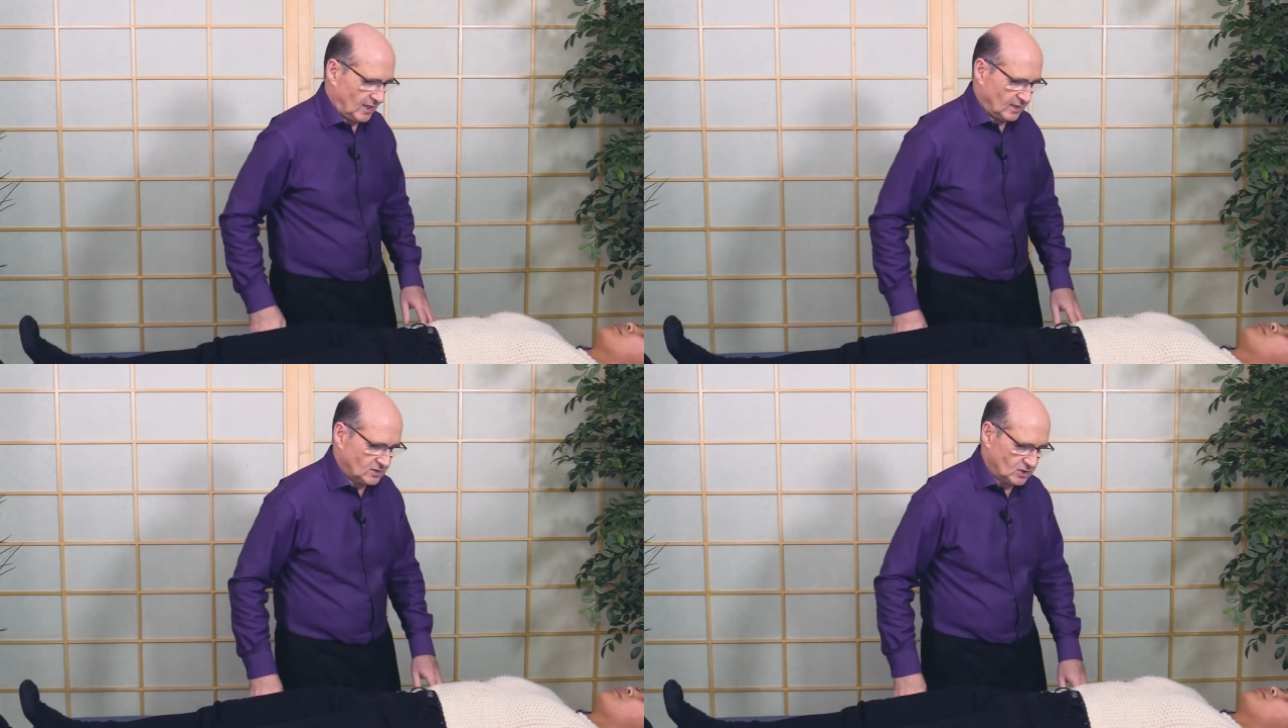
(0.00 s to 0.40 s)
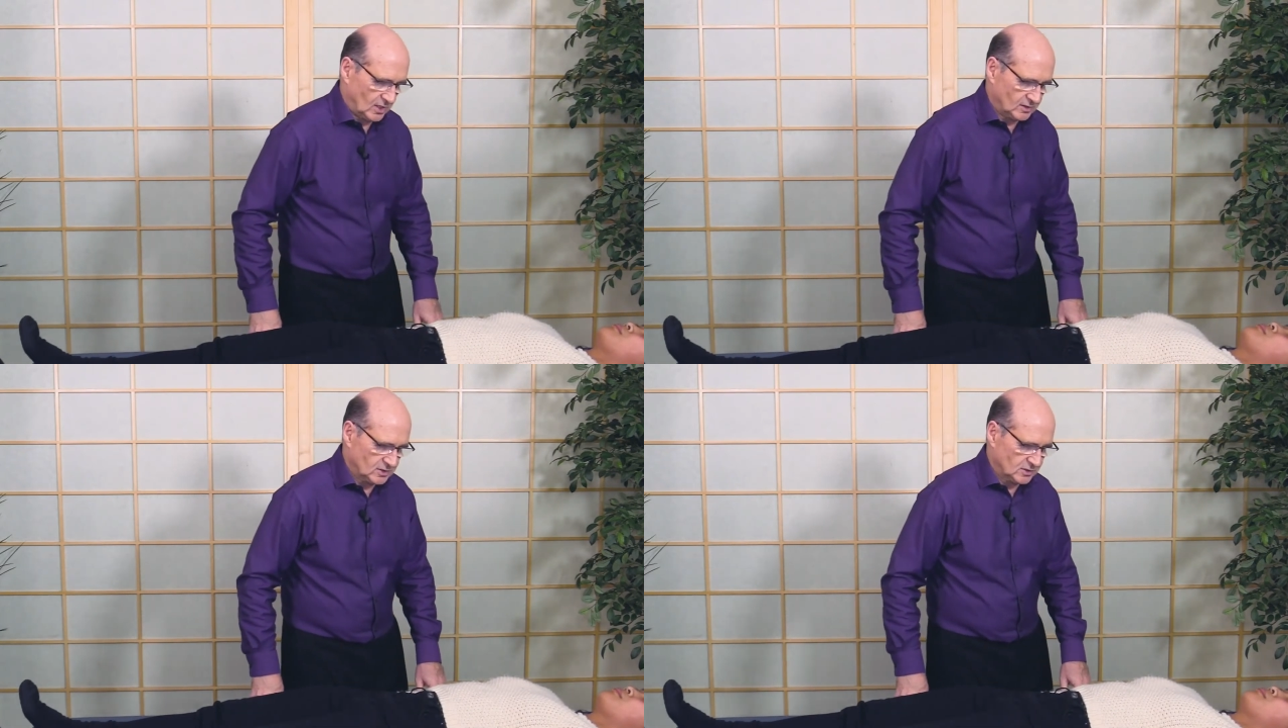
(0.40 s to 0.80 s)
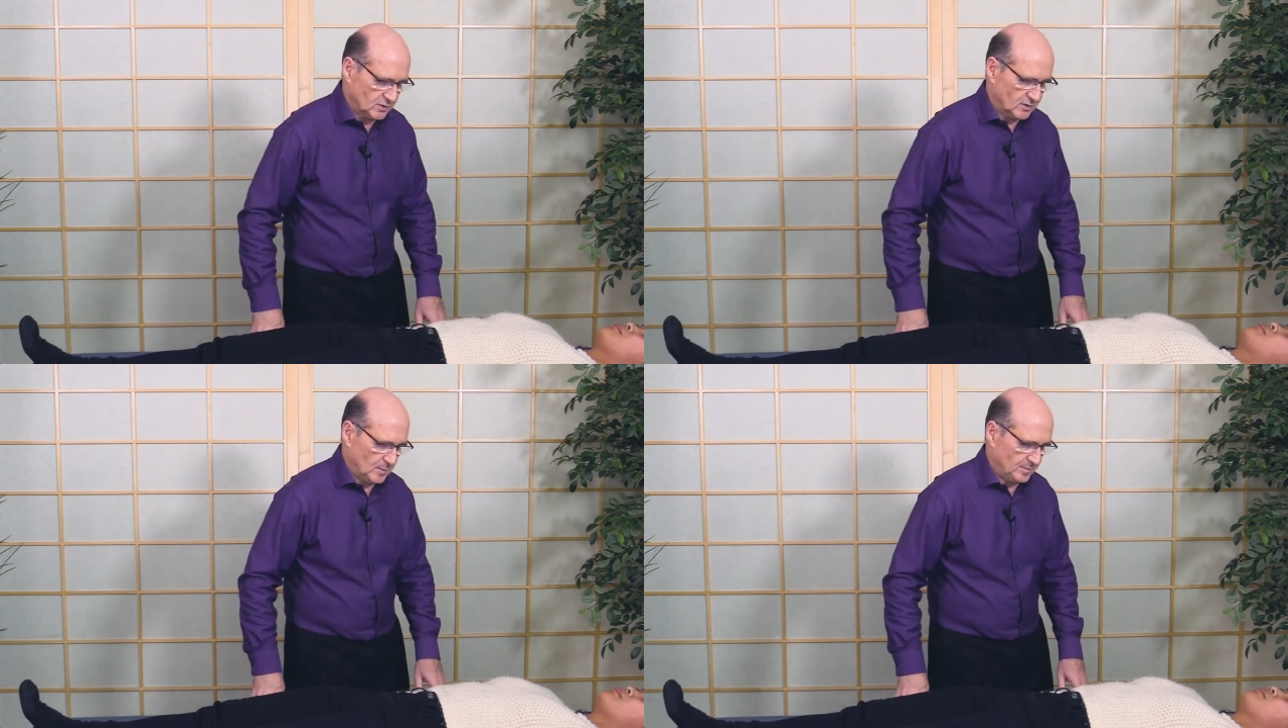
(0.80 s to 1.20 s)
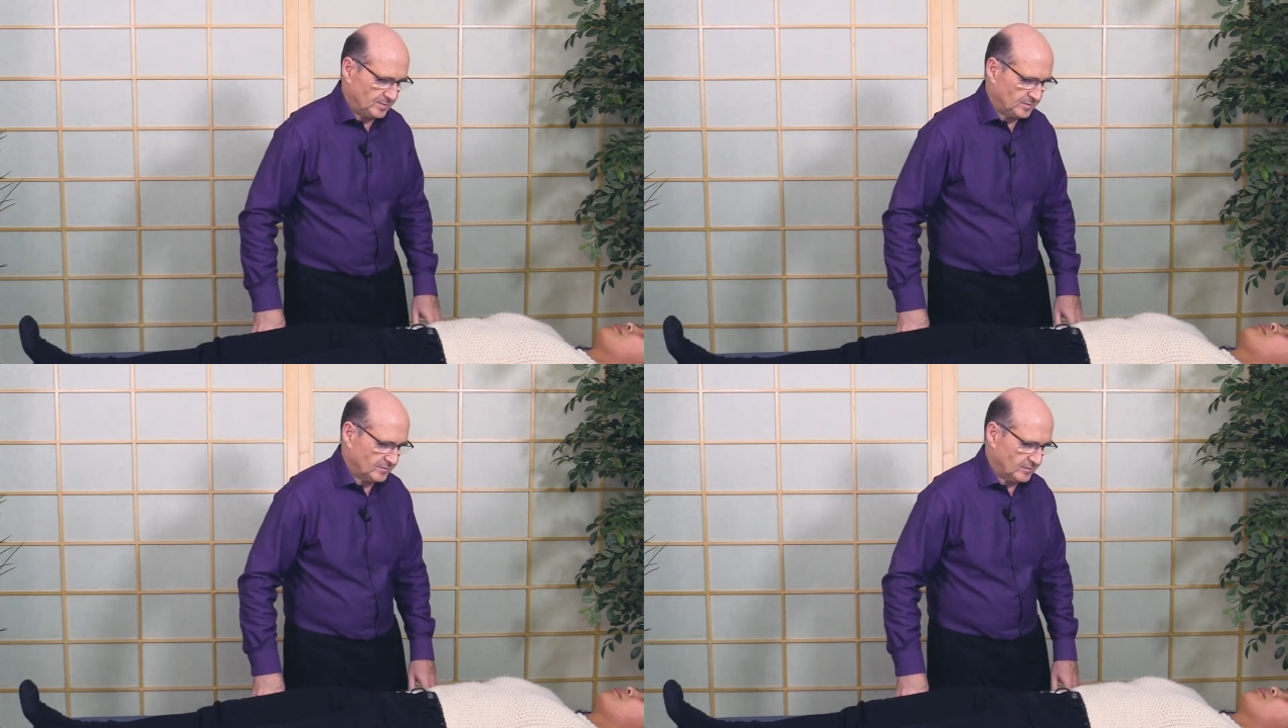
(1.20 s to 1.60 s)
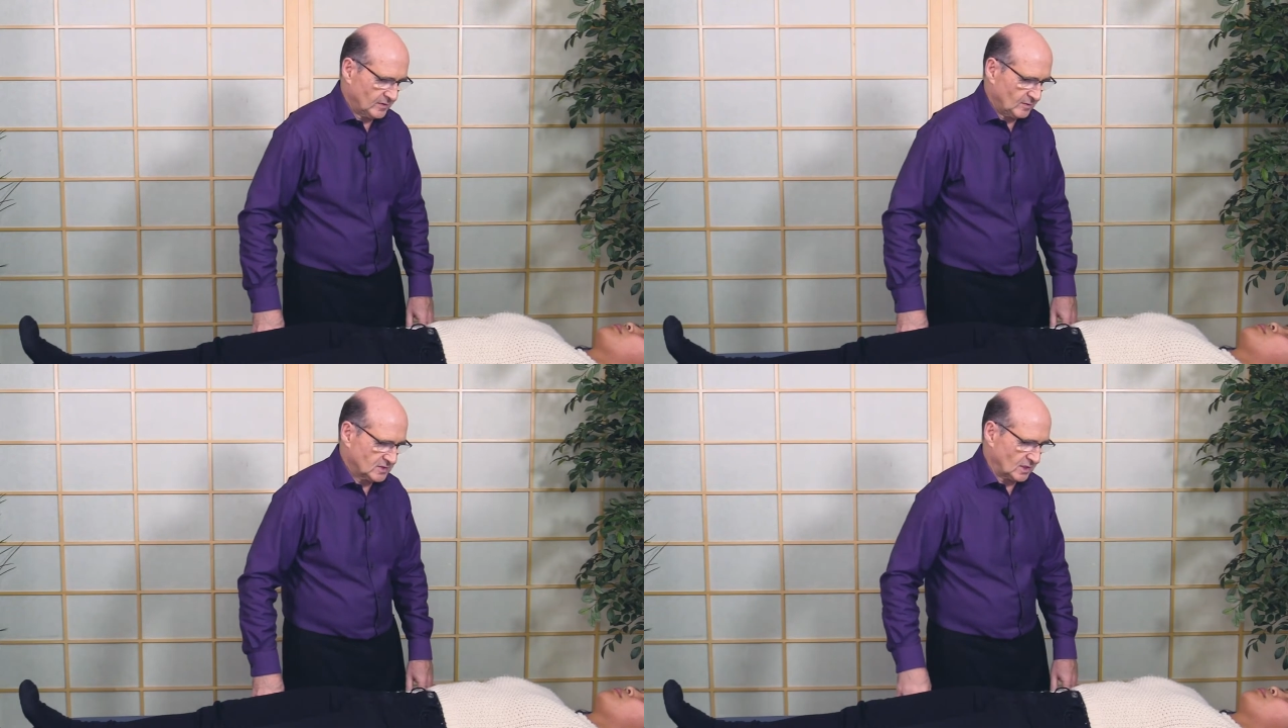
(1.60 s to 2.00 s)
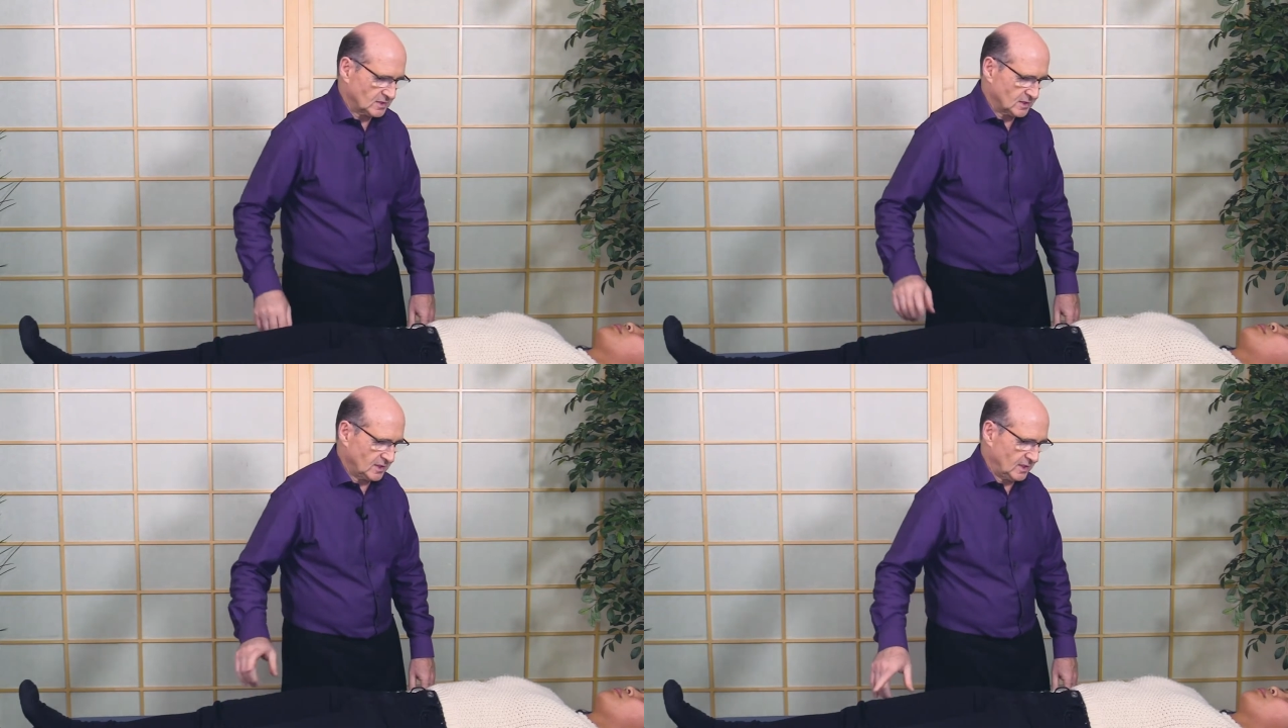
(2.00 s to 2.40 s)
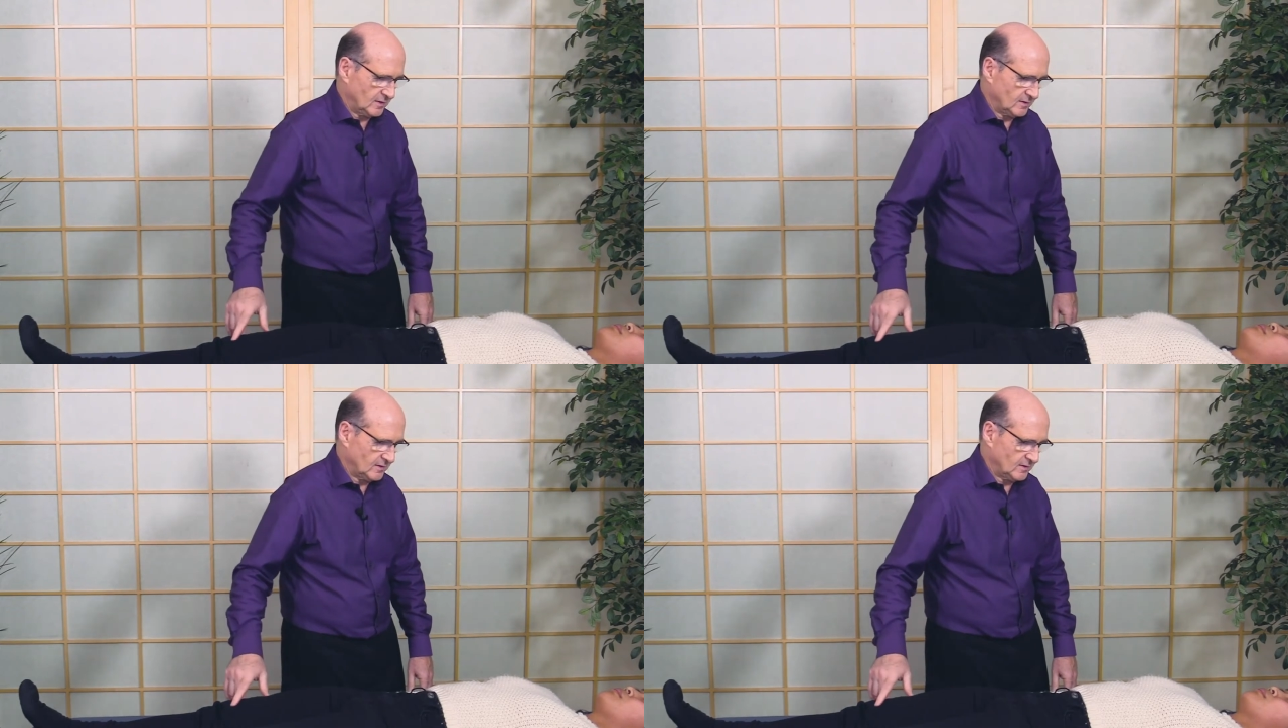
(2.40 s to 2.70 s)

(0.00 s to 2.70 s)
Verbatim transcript: had challenges with besides the knee?